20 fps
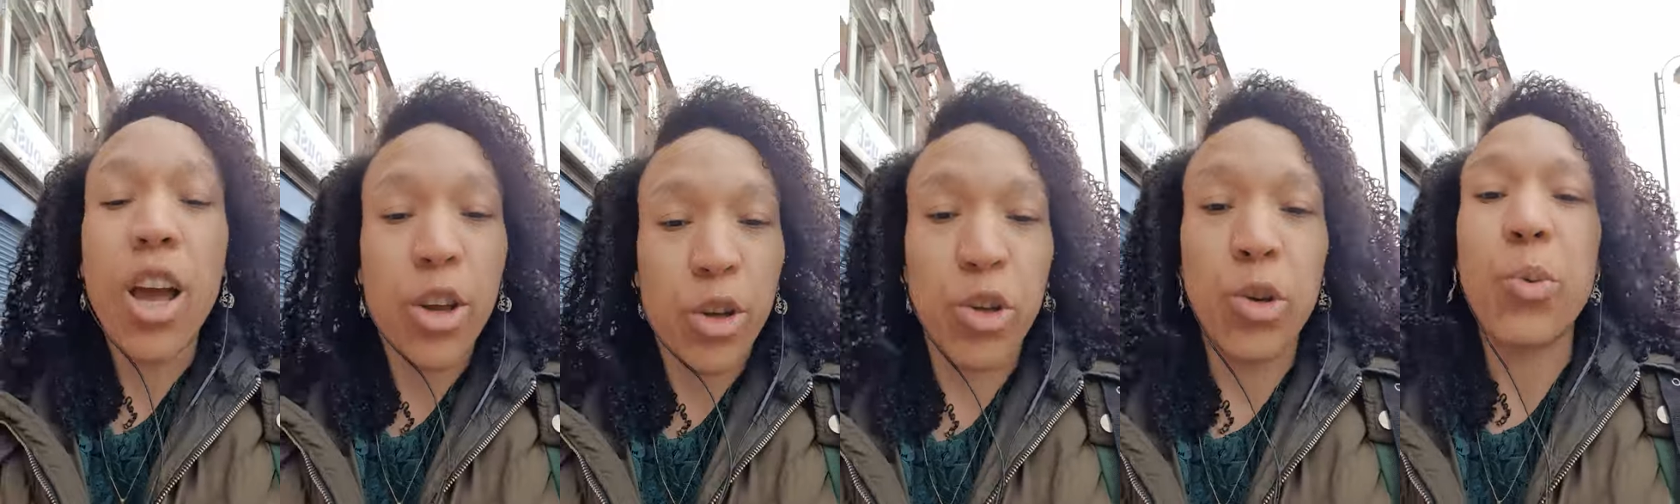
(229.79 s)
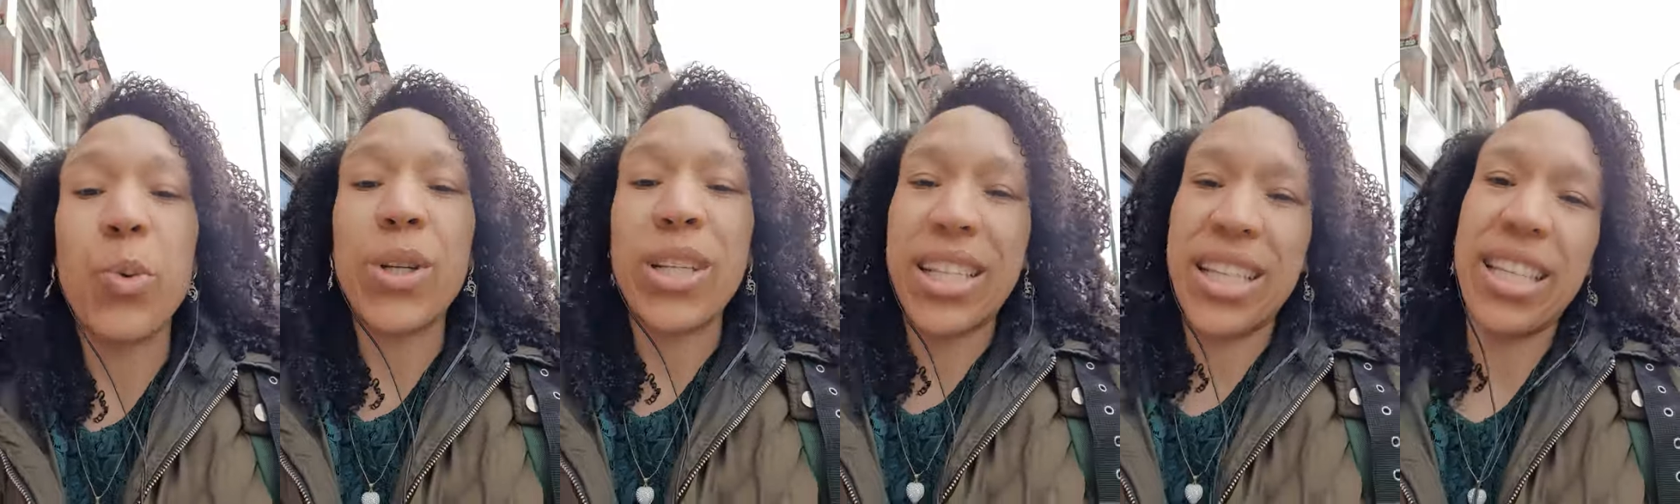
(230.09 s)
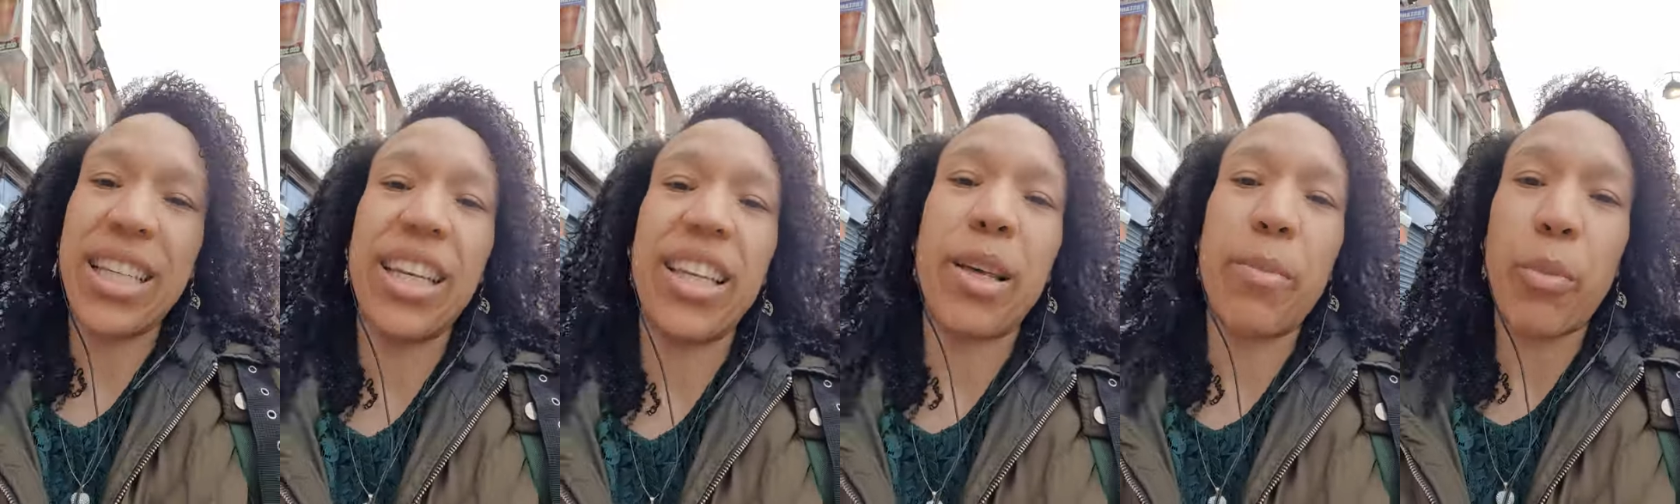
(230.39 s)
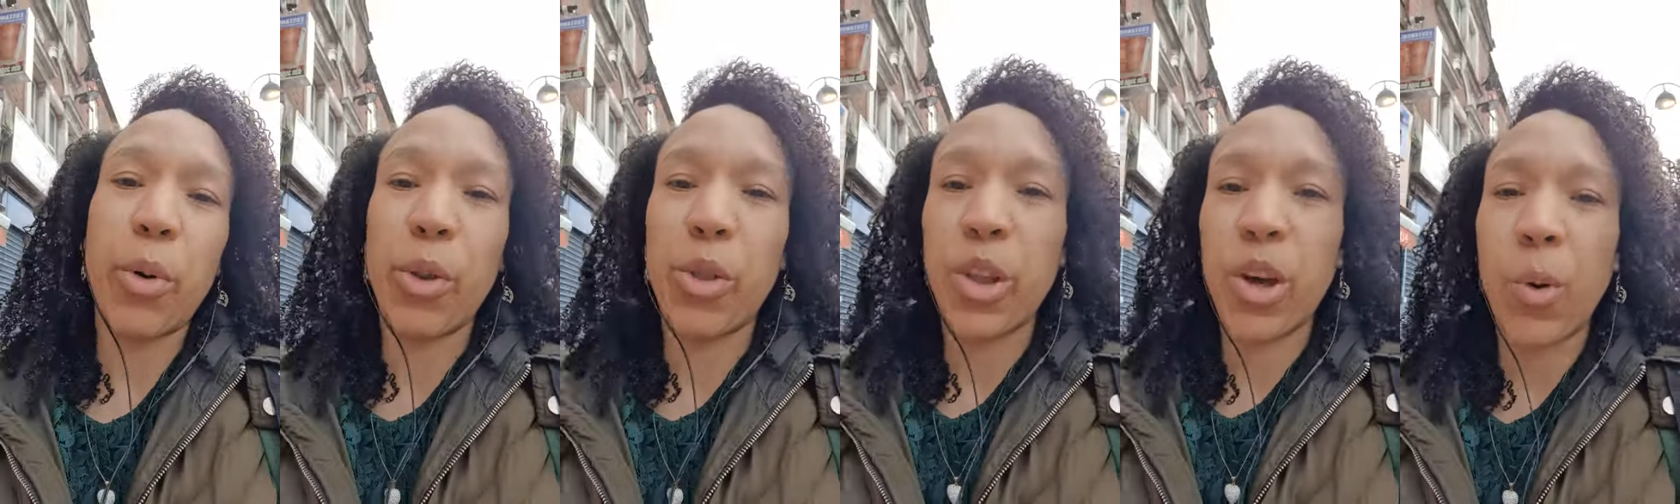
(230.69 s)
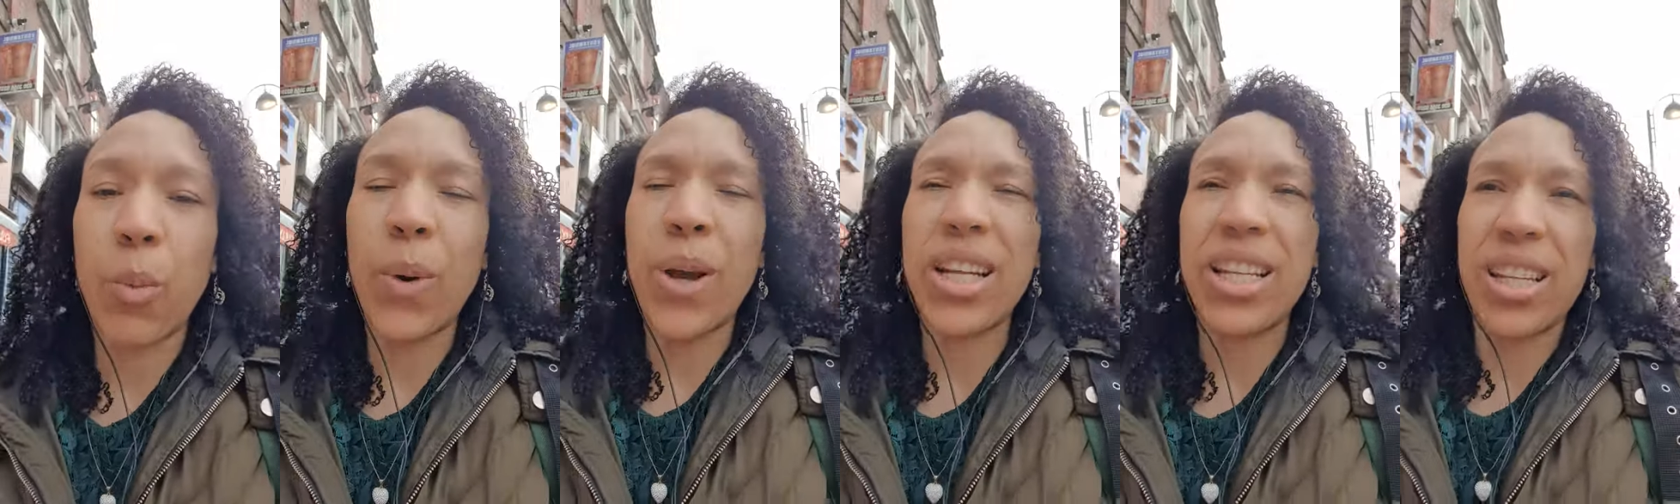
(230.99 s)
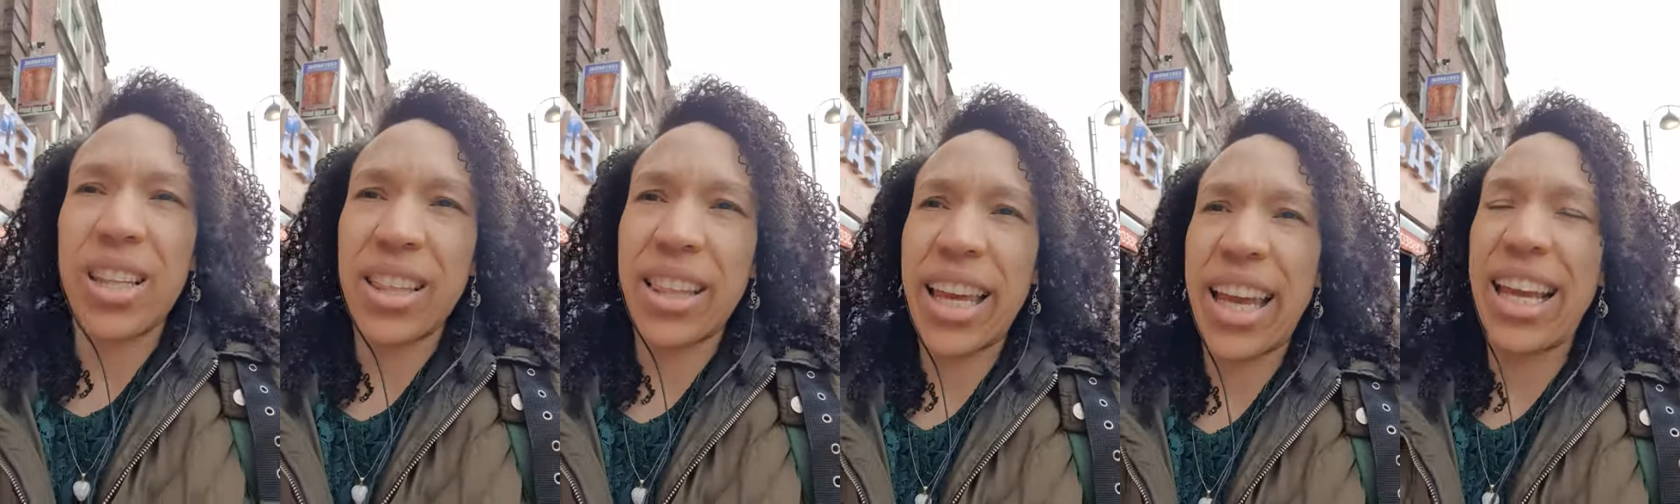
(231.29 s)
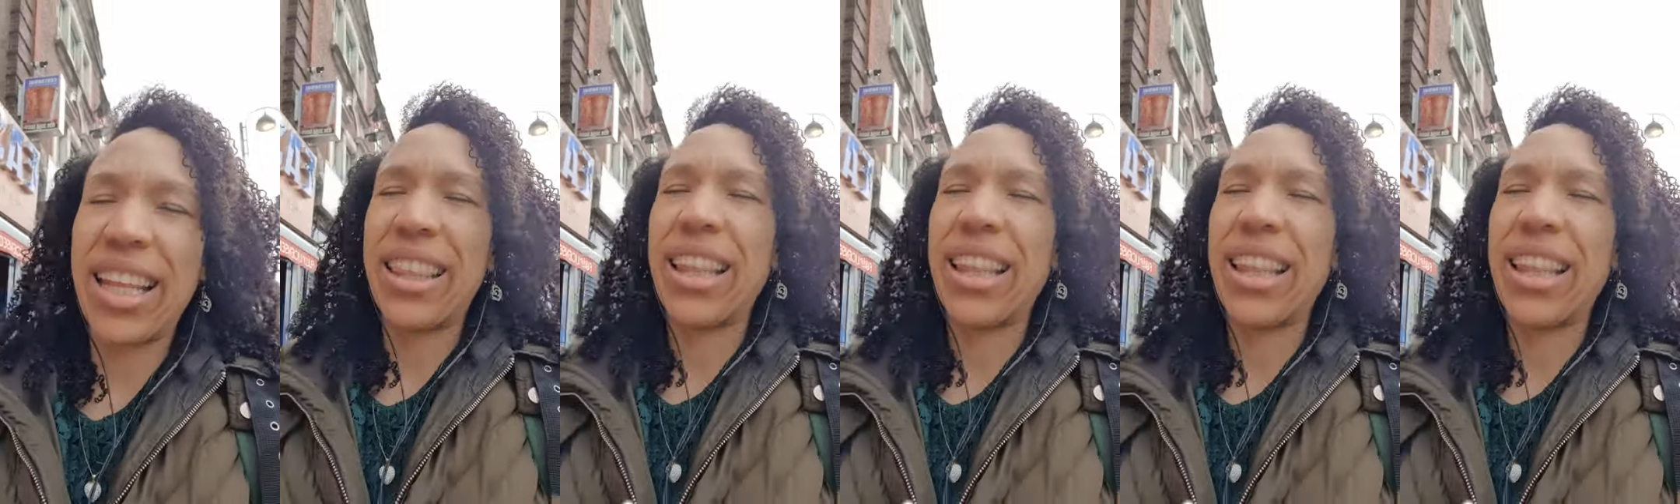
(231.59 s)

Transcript: you want to see them on their wedding day,